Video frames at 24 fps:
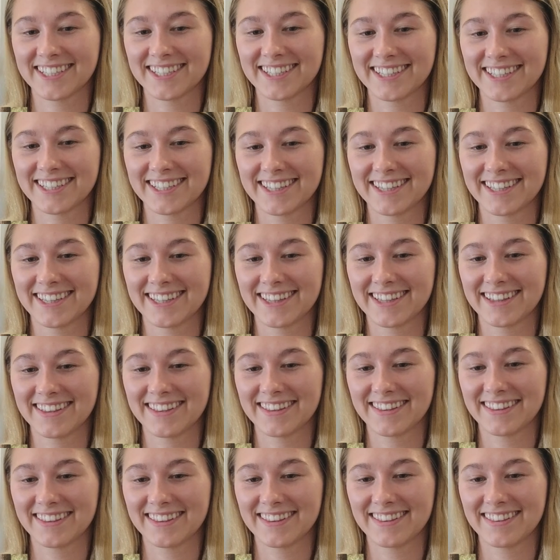
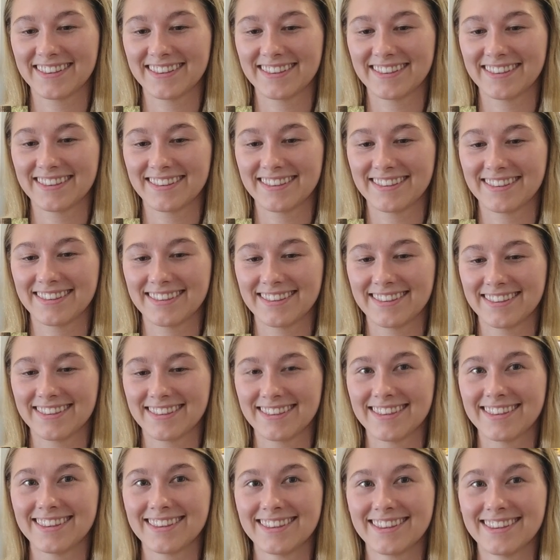
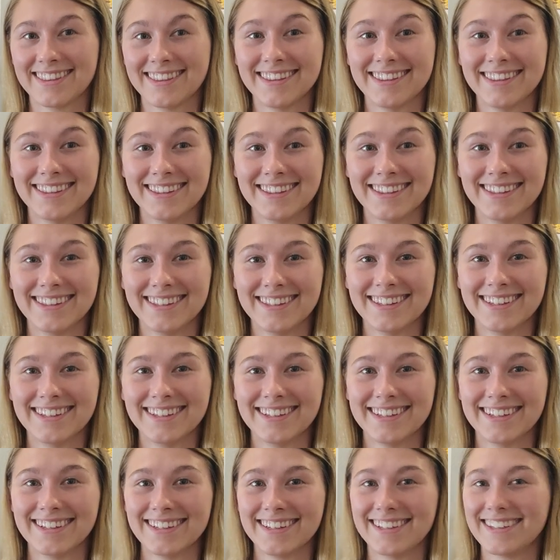
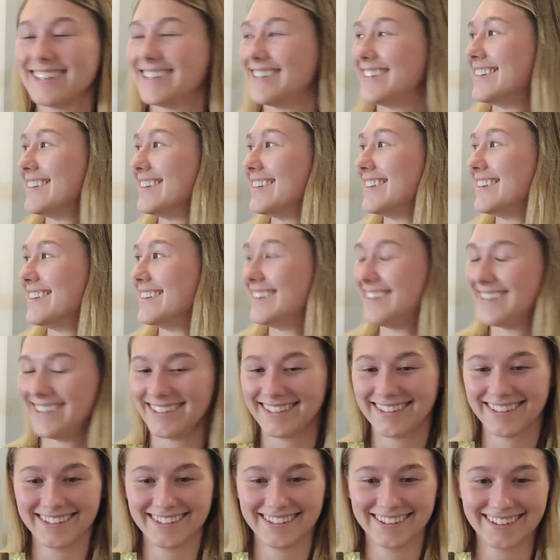
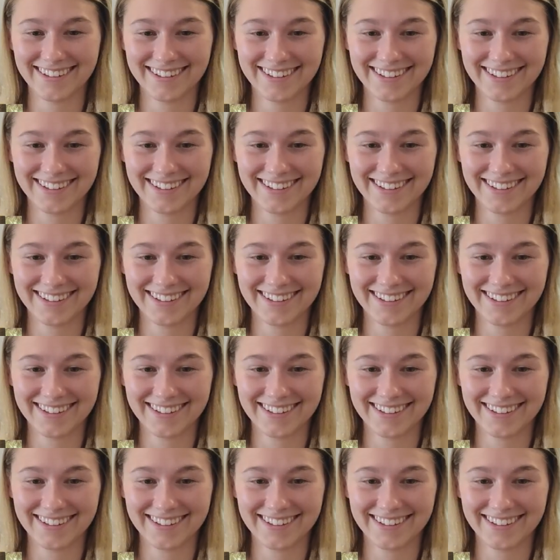(not speaking)